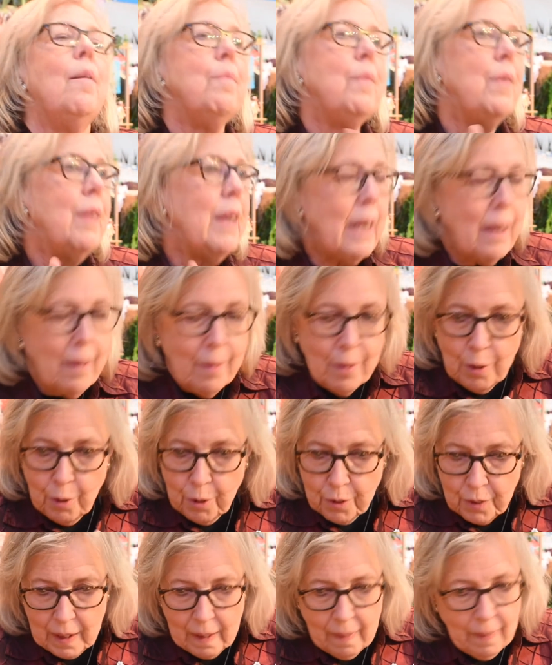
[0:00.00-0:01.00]
The New
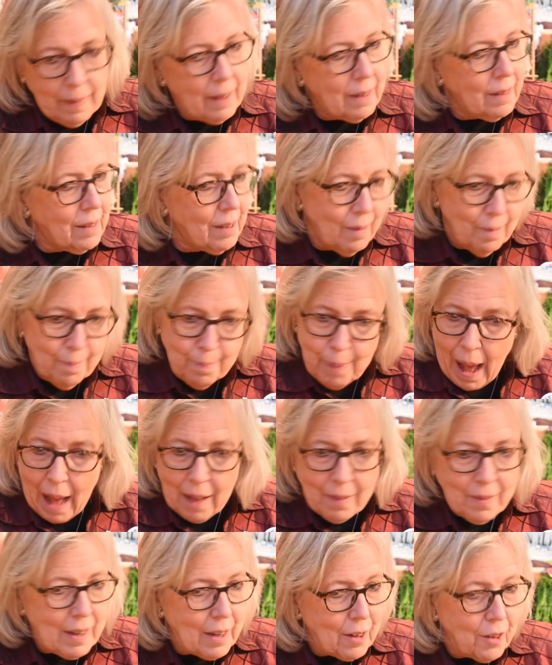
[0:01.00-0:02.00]
Zealand
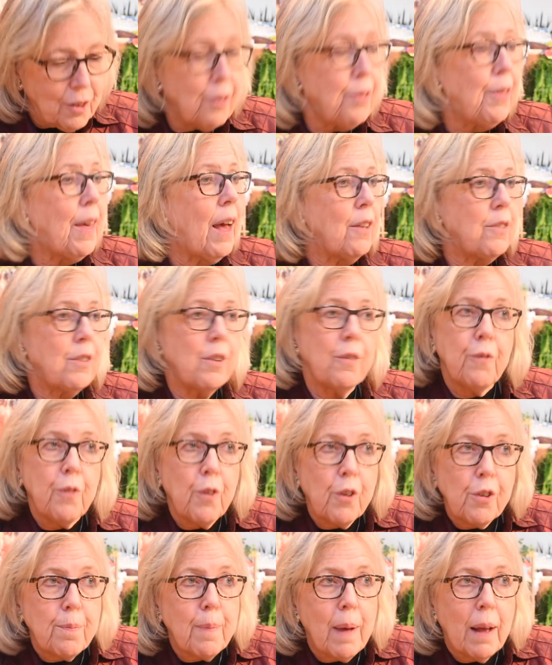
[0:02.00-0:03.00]
passed it in
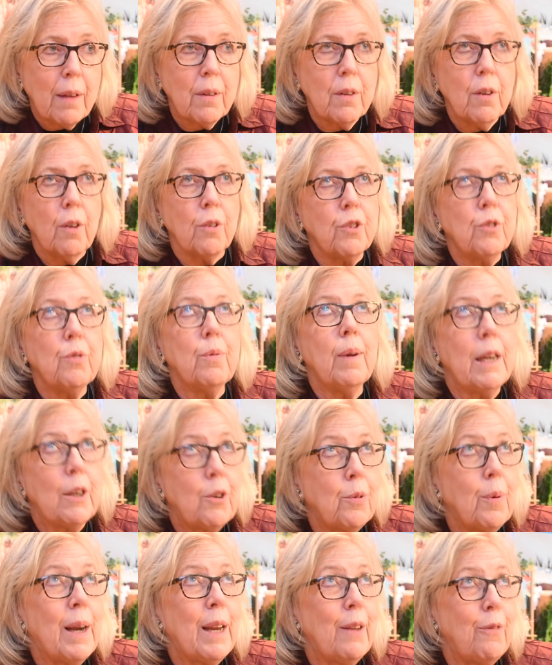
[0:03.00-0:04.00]

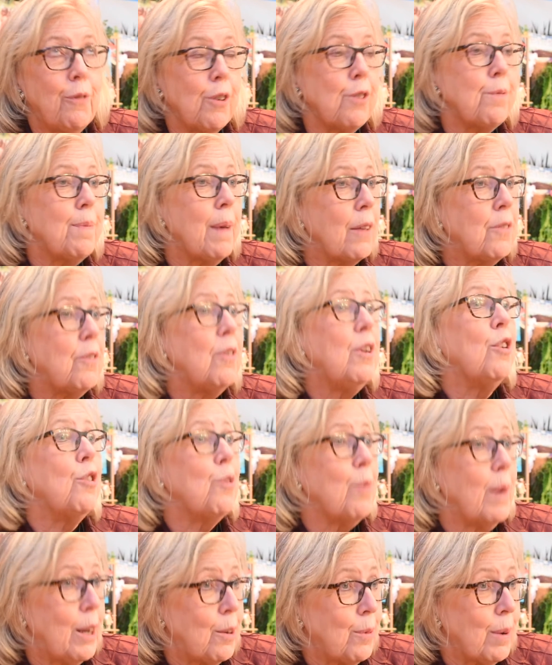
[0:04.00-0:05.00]
2020, first milestone year
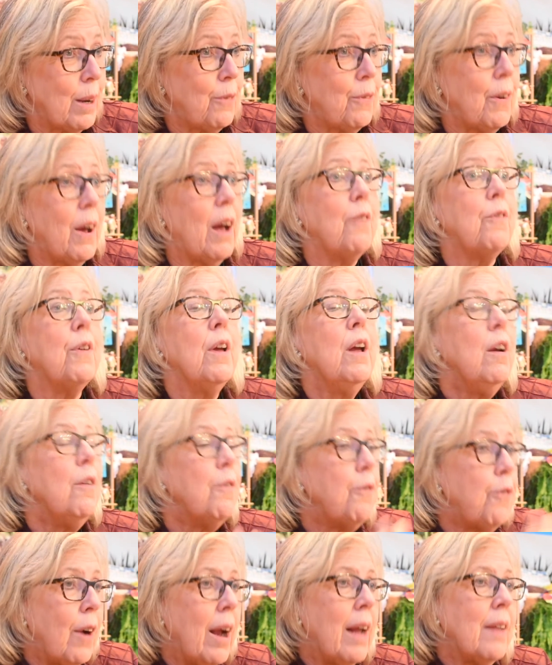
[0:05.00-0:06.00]
2025.
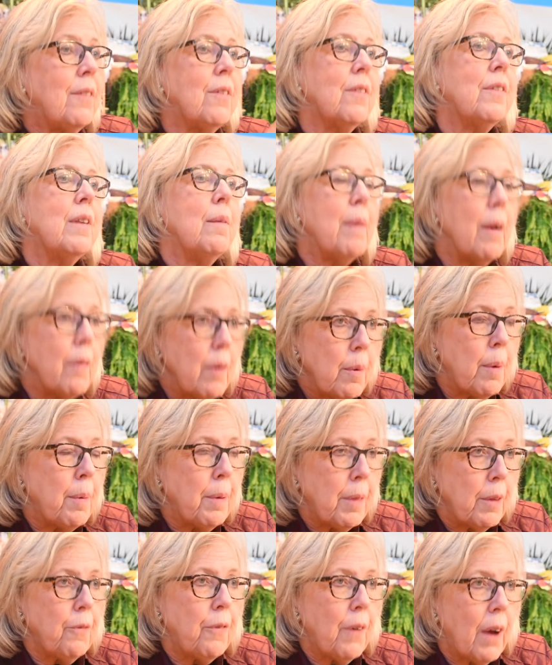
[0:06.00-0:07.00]
France, the same, everyone
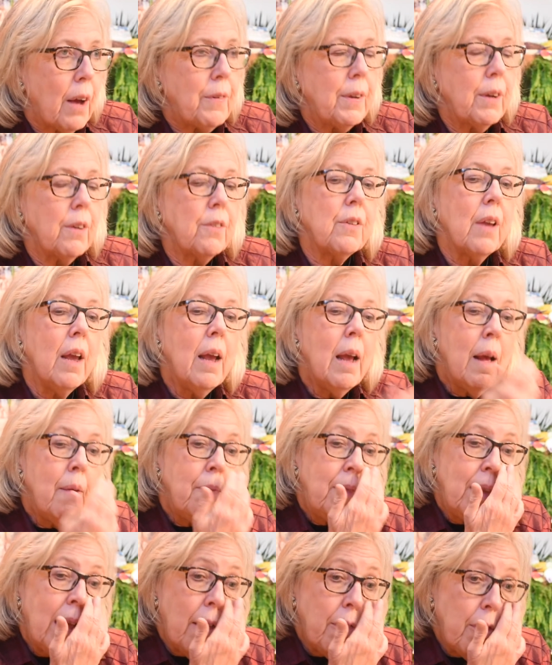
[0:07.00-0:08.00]
within 5 years.
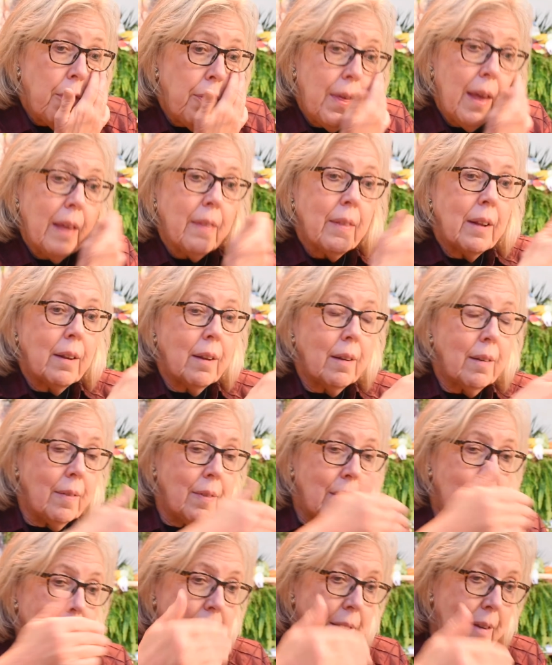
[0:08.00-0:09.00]
The other thing that
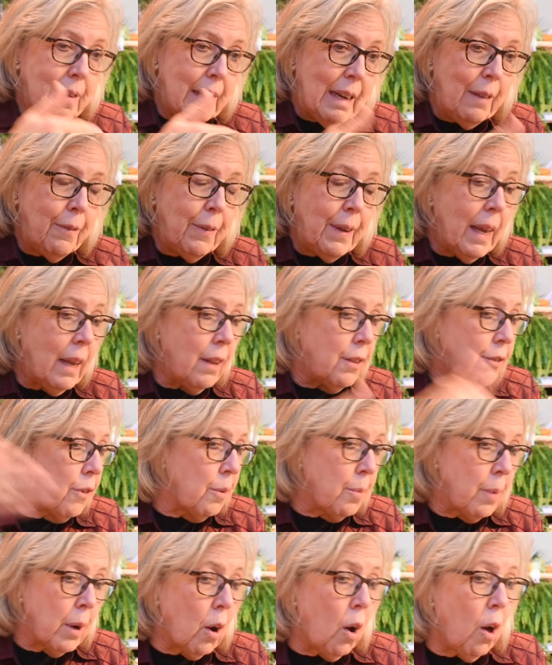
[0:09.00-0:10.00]
deviates
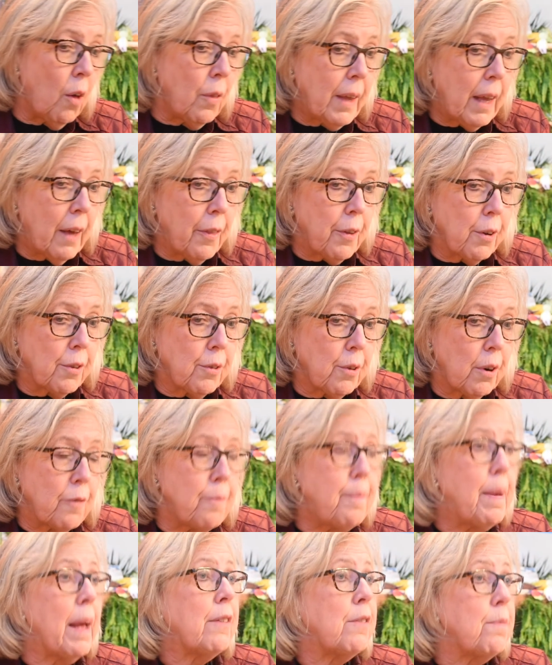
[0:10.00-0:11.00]
from what all the other sort of
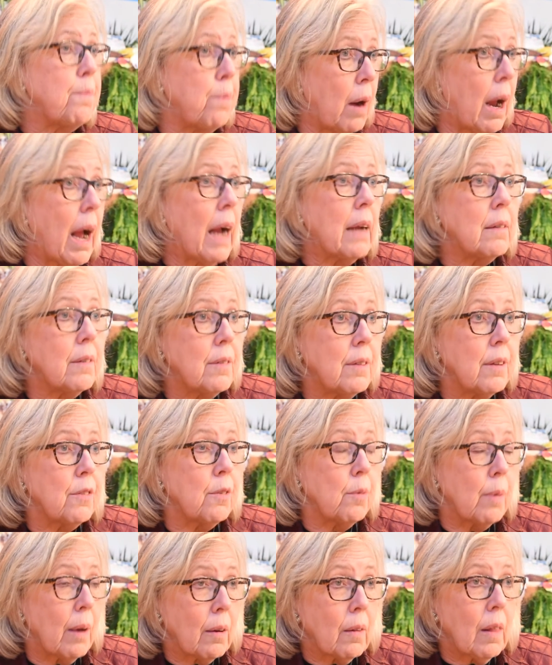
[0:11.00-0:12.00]
best practices
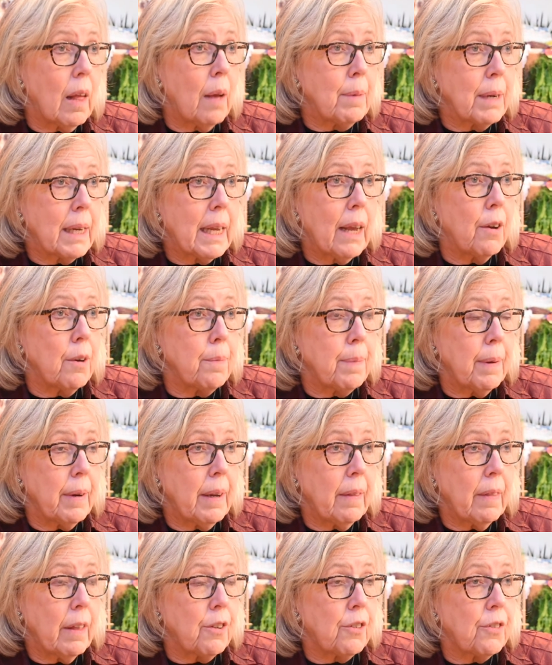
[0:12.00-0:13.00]
around climate accountability
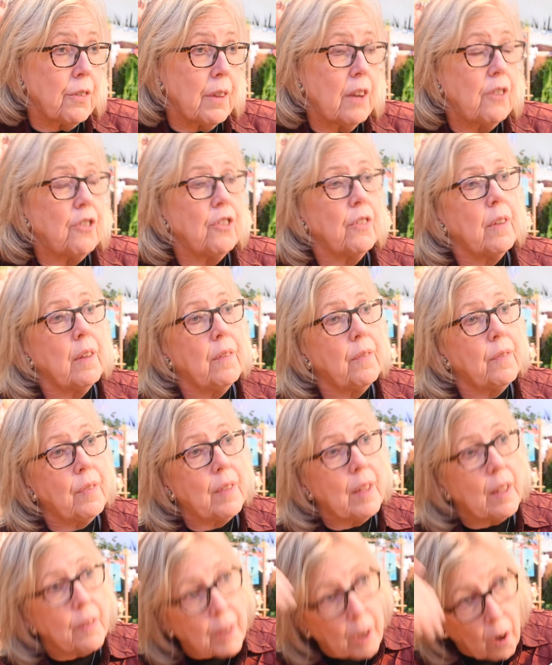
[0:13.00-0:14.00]
legislation
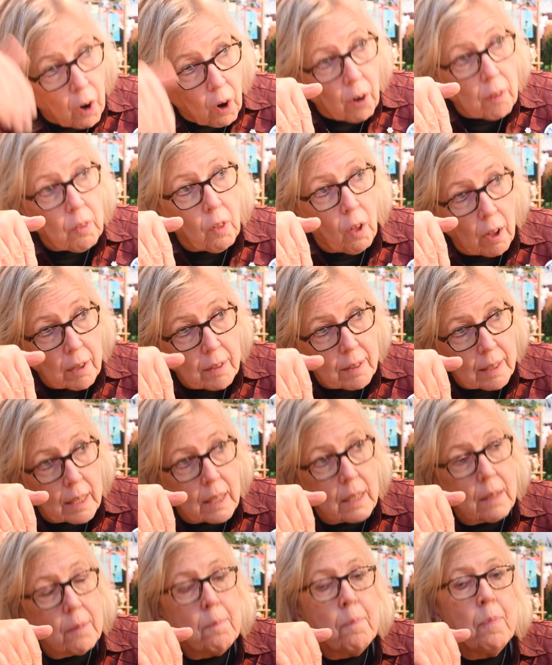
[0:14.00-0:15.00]
that our law did